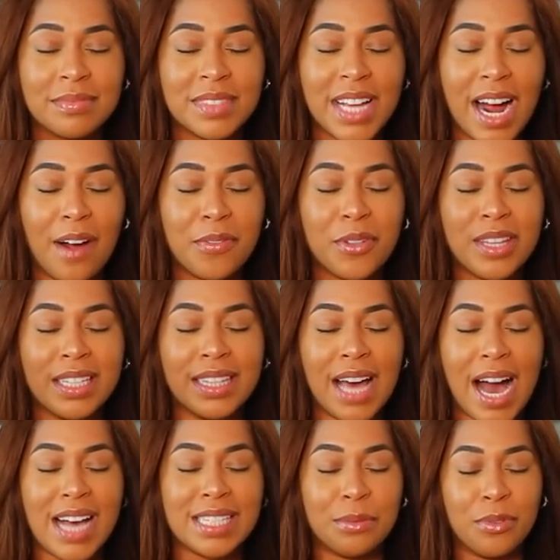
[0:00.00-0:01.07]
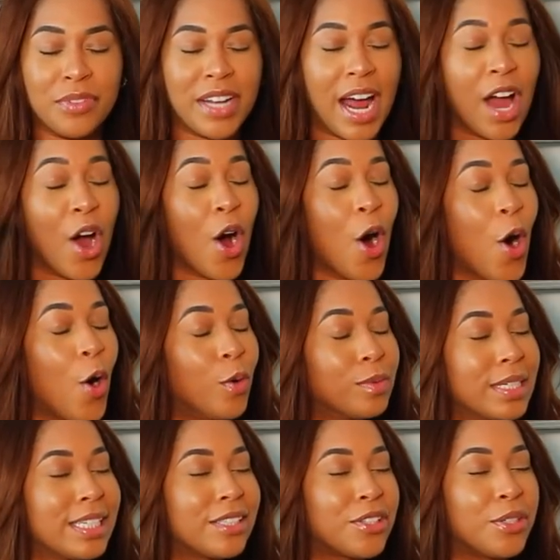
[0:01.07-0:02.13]
after the last movie, and I
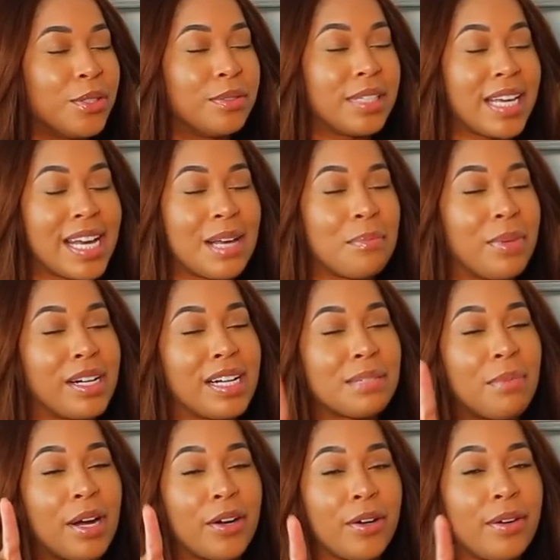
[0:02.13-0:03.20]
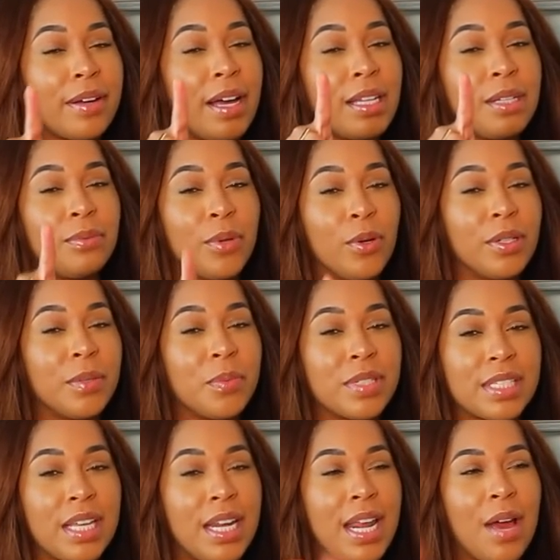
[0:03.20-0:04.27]
only tuned in because my girl Kelly Rowland
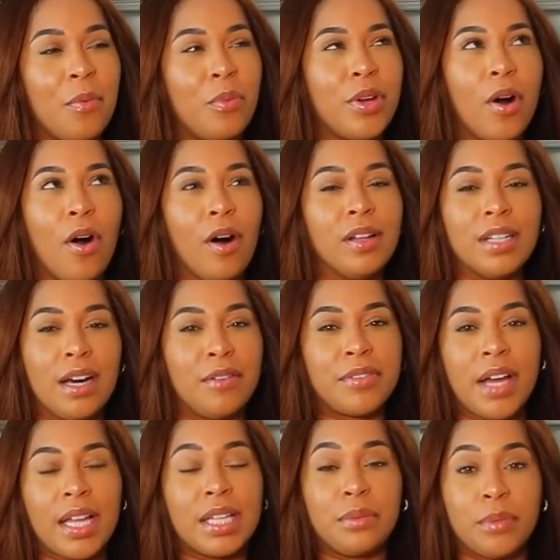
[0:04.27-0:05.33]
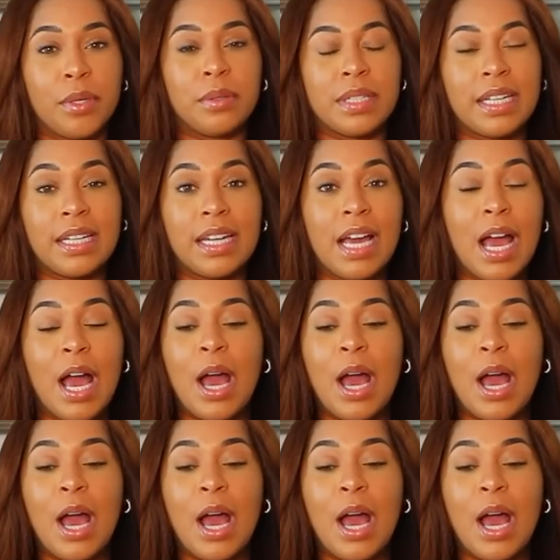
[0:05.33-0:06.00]
was in it and we all love Kelly Rowland.